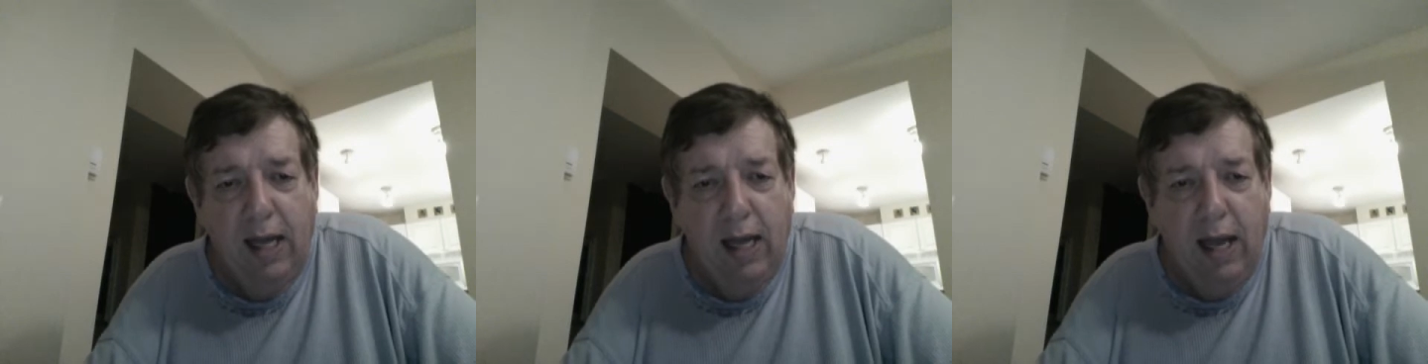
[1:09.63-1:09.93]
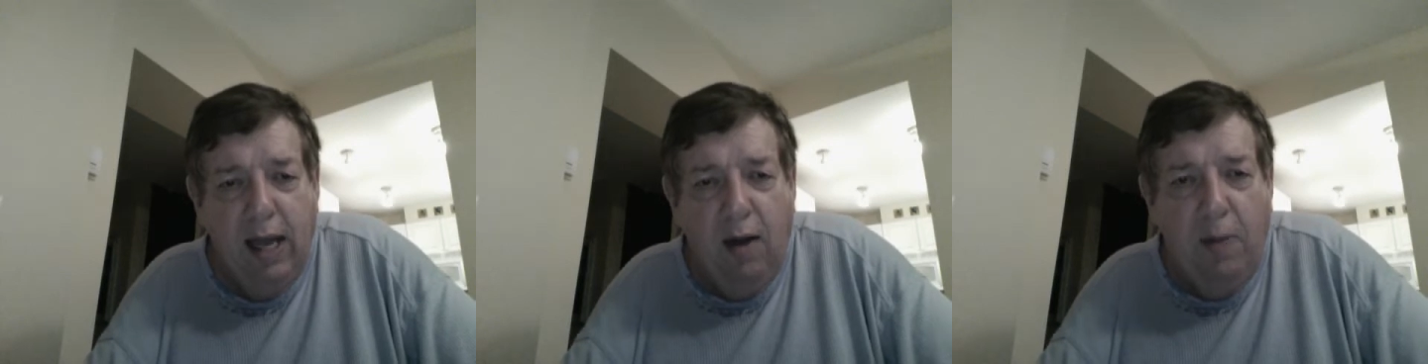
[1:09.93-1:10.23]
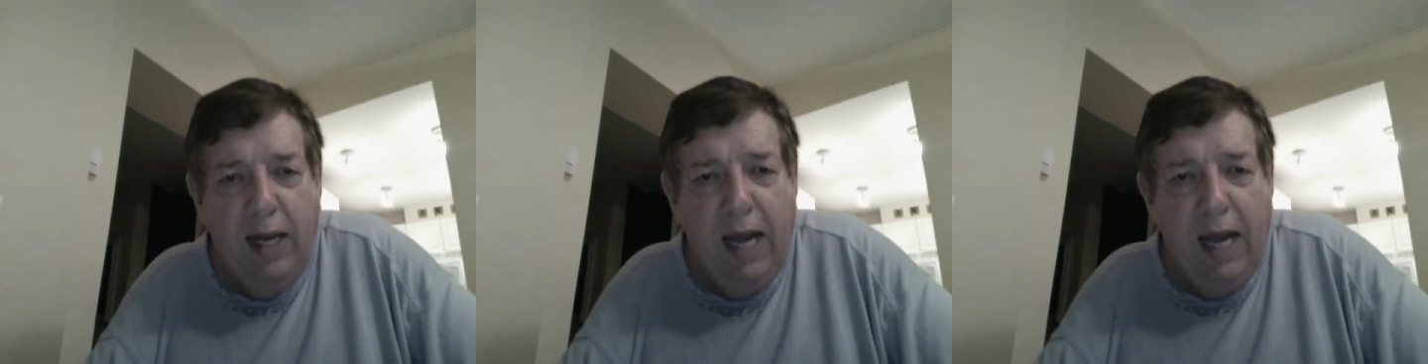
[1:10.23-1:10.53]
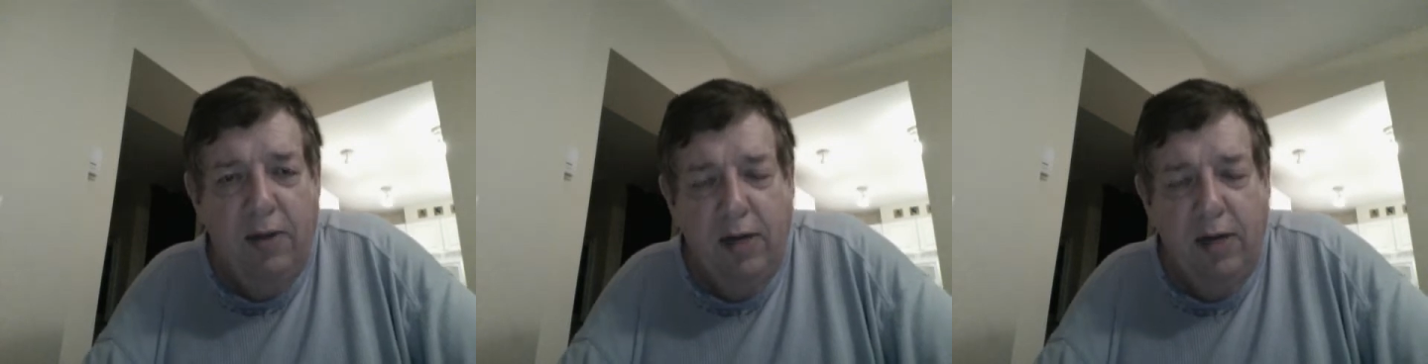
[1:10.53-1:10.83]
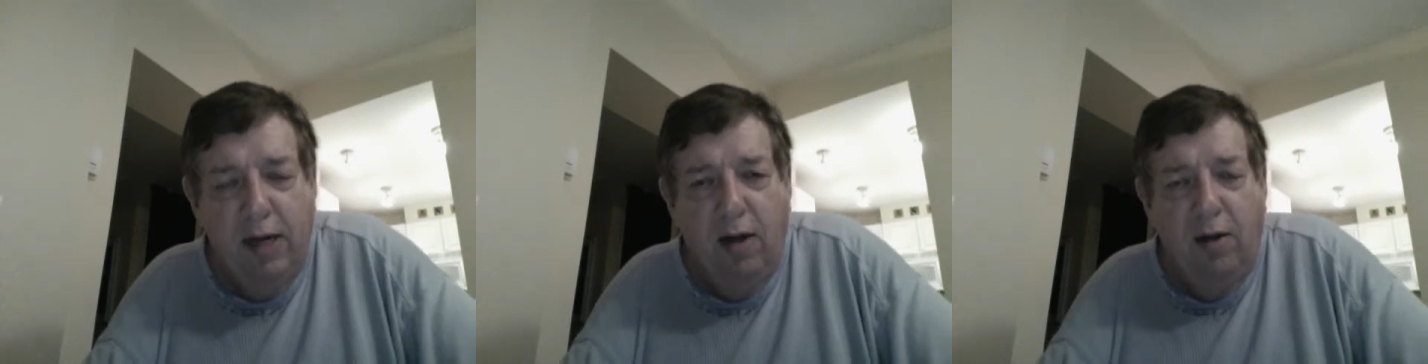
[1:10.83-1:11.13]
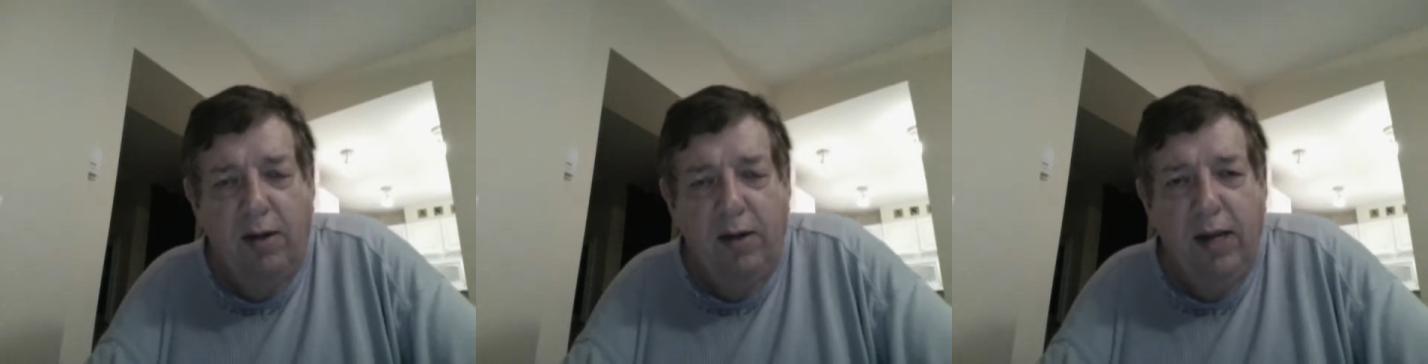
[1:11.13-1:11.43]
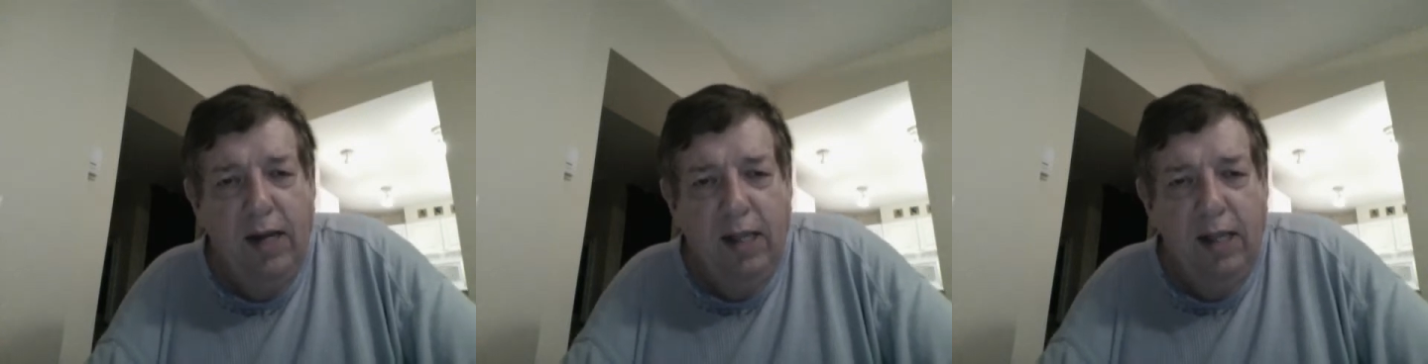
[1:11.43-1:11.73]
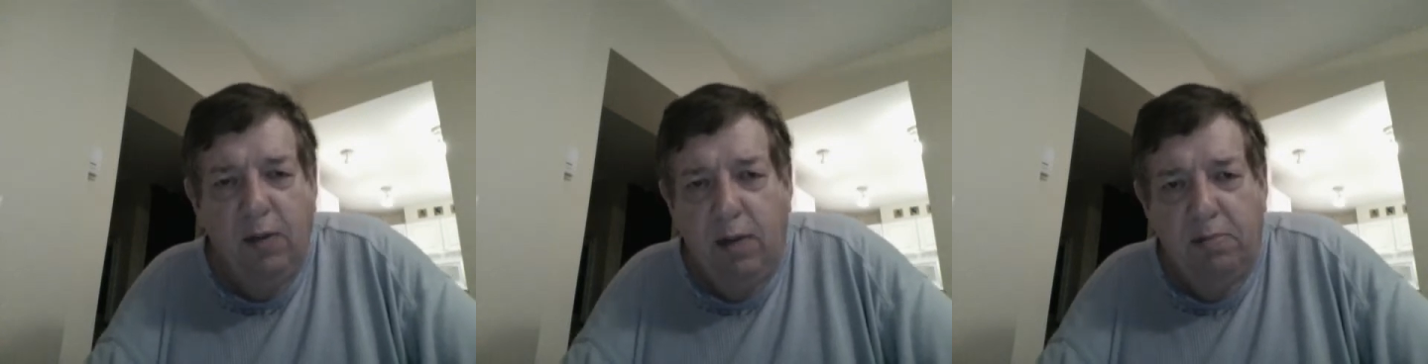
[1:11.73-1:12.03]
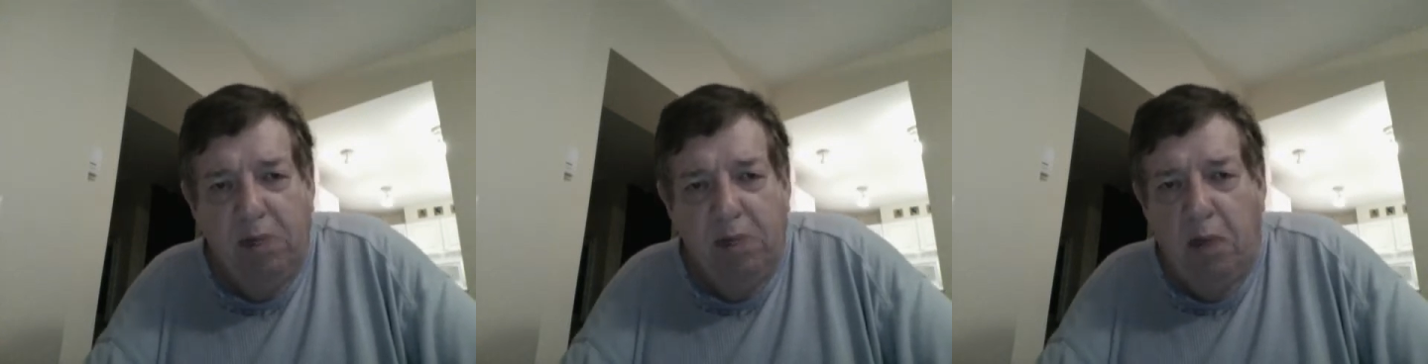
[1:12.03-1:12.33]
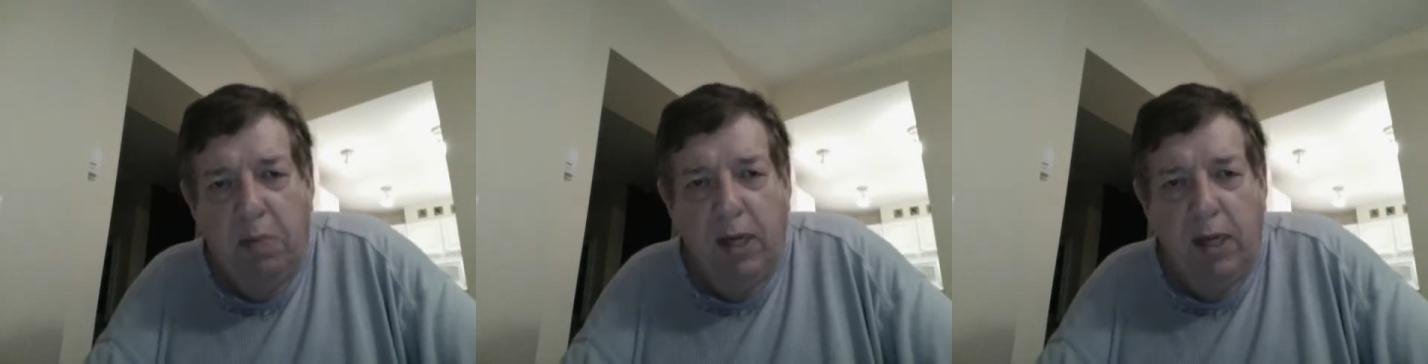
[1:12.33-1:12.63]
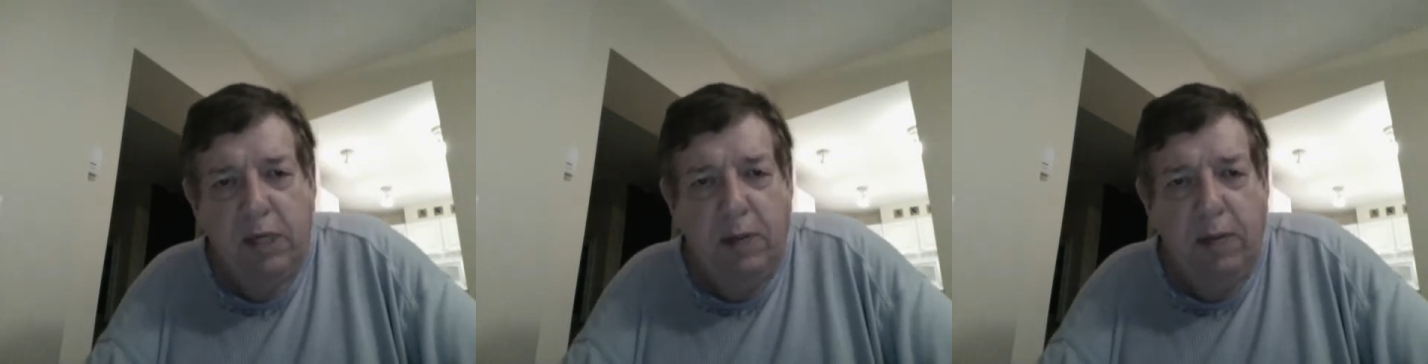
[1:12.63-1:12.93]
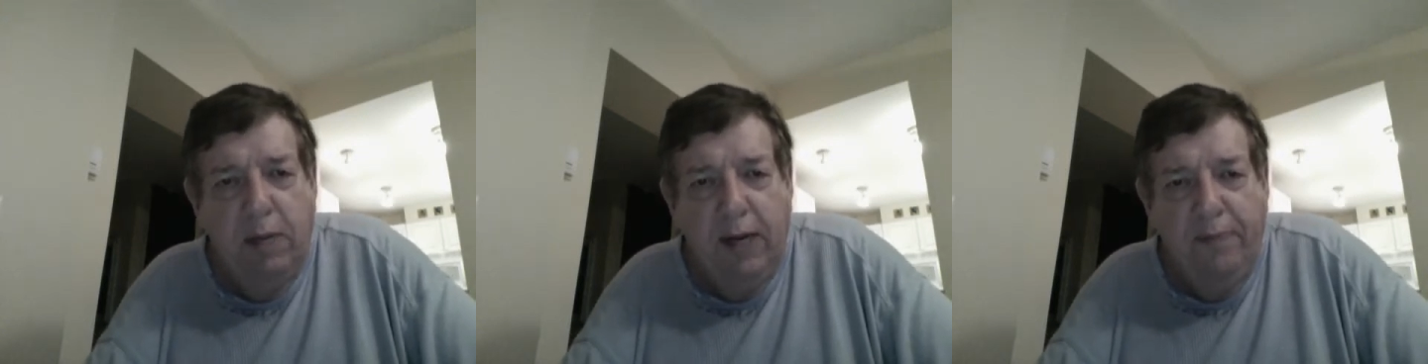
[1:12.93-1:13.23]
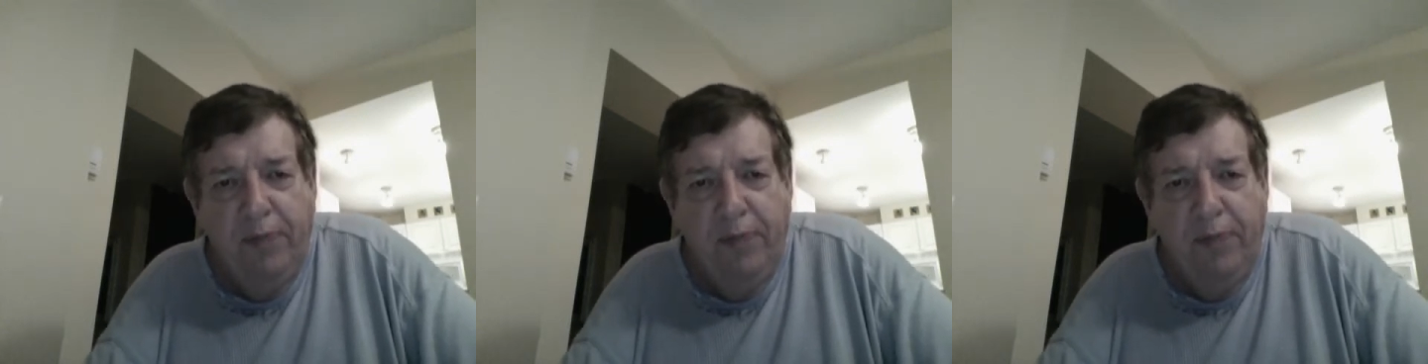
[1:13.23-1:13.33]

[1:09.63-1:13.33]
I, I hope I gathered it all. It wasn't much, maybe